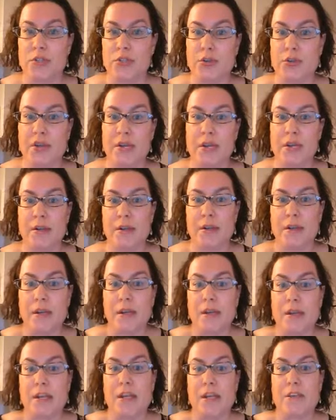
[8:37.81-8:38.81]
treated
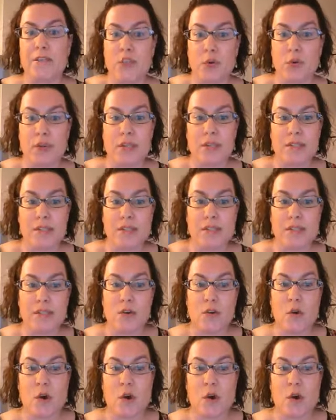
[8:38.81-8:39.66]
effluents,